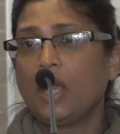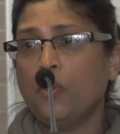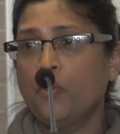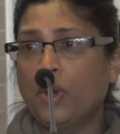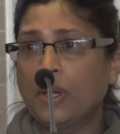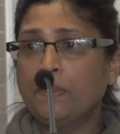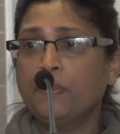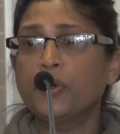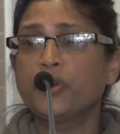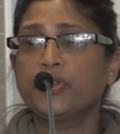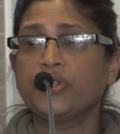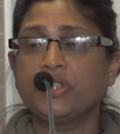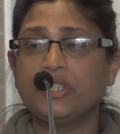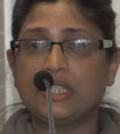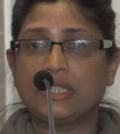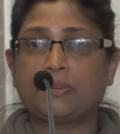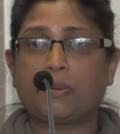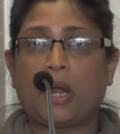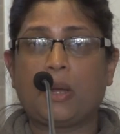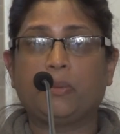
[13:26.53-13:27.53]
one
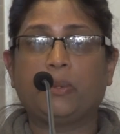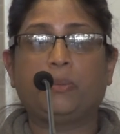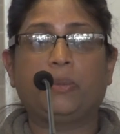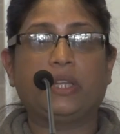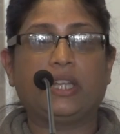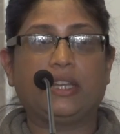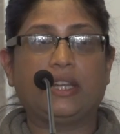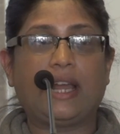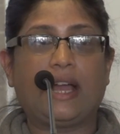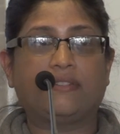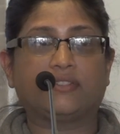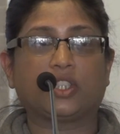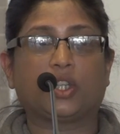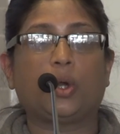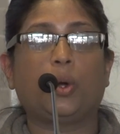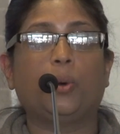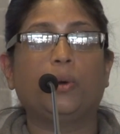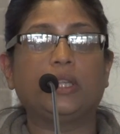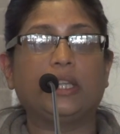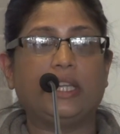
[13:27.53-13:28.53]
person is probably going to have to
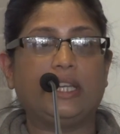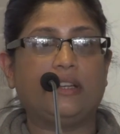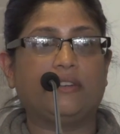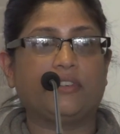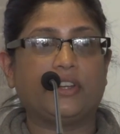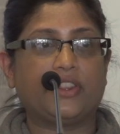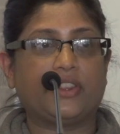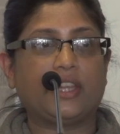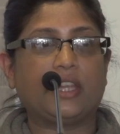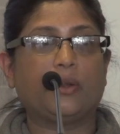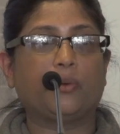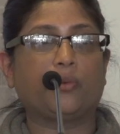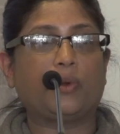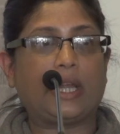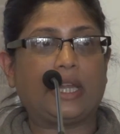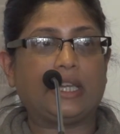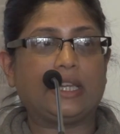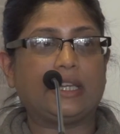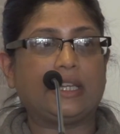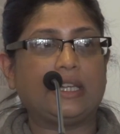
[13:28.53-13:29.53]
collate everything and
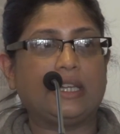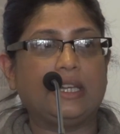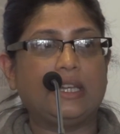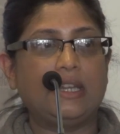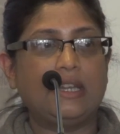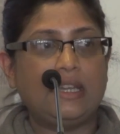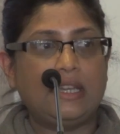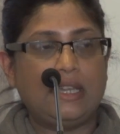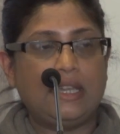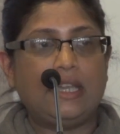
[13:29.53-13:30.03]
write it in